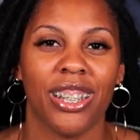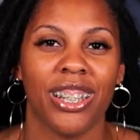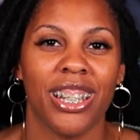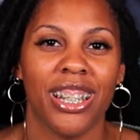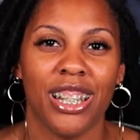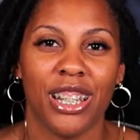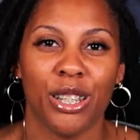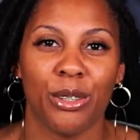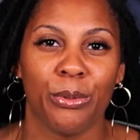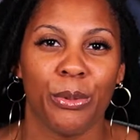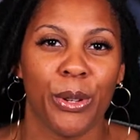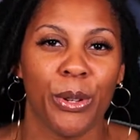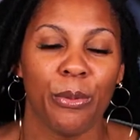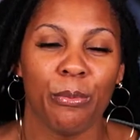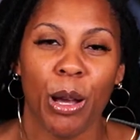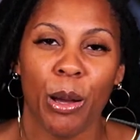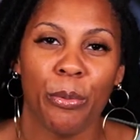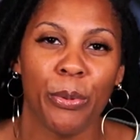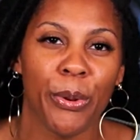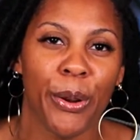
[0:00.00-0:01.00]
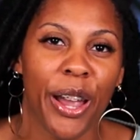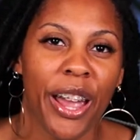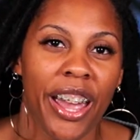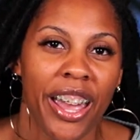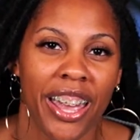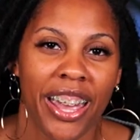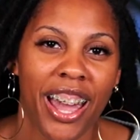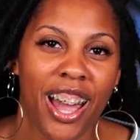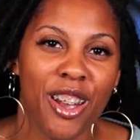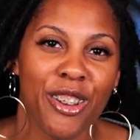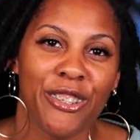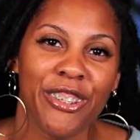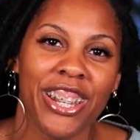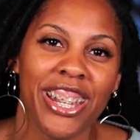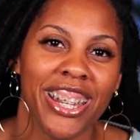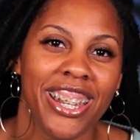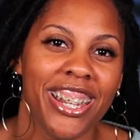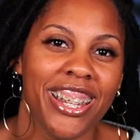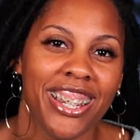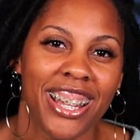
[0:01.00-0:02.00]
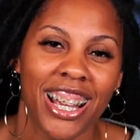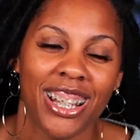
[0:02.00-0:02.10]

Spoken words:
And in this room, I pray, I read.